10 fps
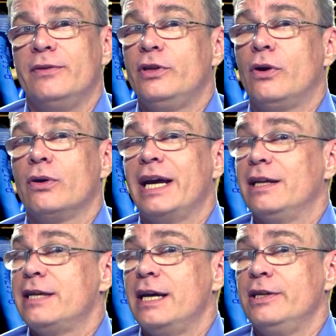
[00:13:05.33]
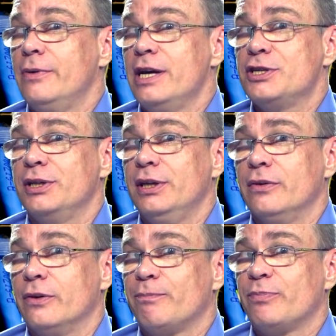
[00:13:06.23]
You don't get attenuation
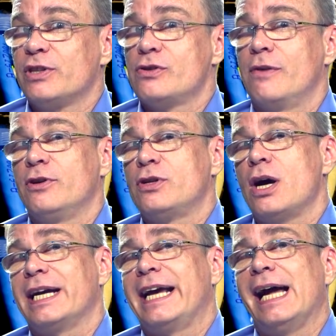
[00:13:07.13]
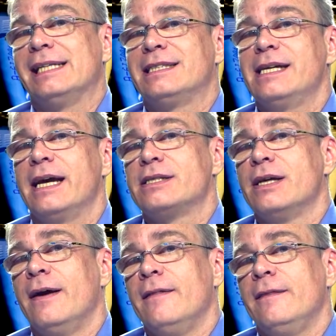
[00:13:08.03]
either. So if you're talking Cat 6,
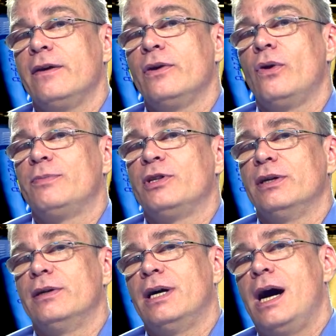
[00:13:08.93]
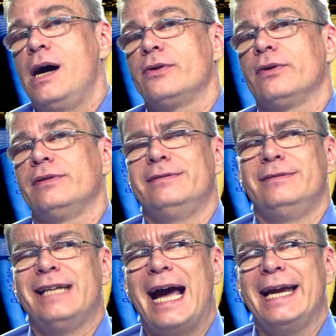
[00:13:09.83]
you can go up to
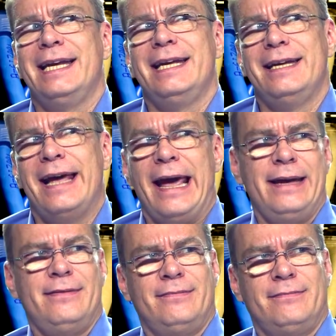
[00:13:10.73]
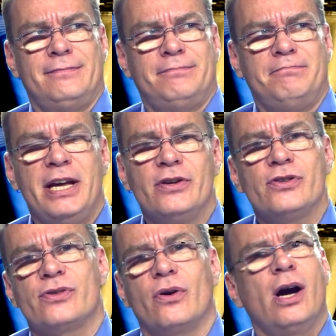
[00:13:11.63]
198
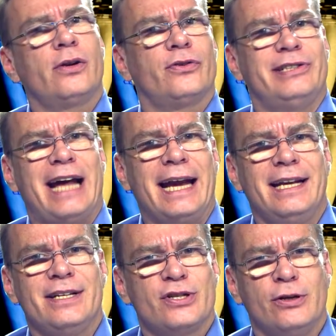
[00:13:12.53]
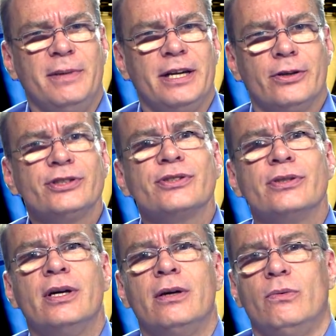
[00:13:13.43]
meters or 192 meters
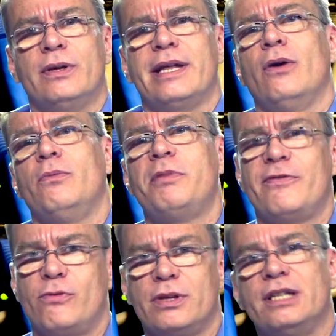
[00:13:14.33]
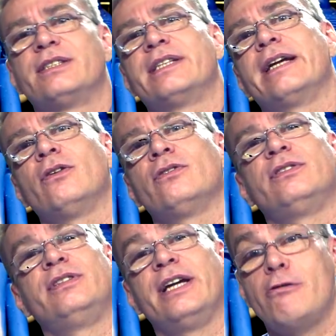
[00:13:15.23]
without before the signal
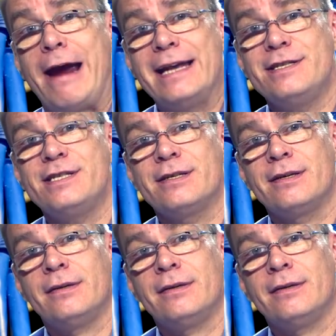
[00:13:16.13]
degrades.